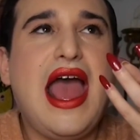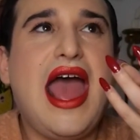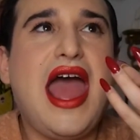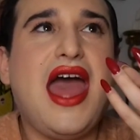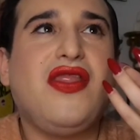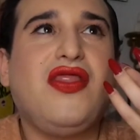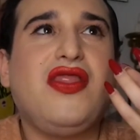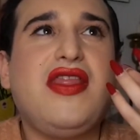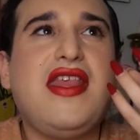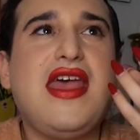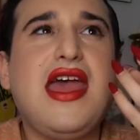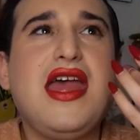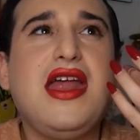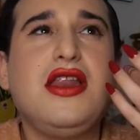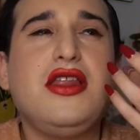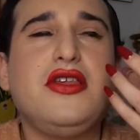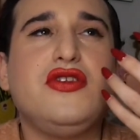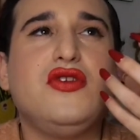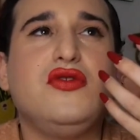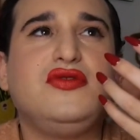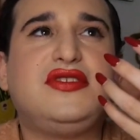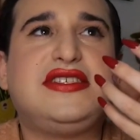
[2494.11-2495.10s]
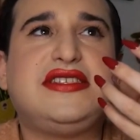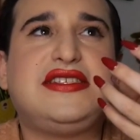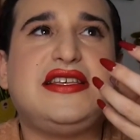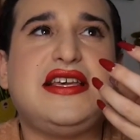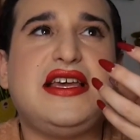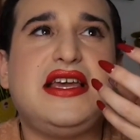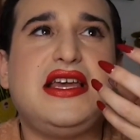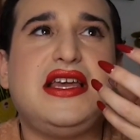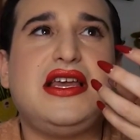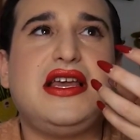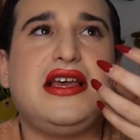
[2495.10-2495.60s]
And then you
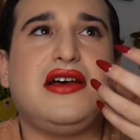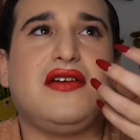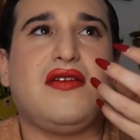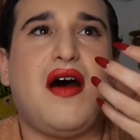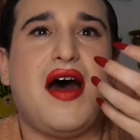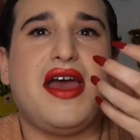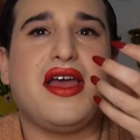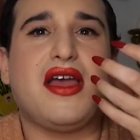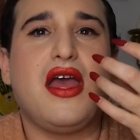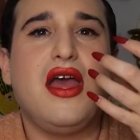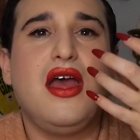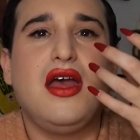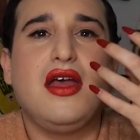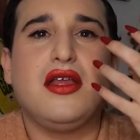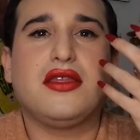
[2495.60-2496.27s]
see like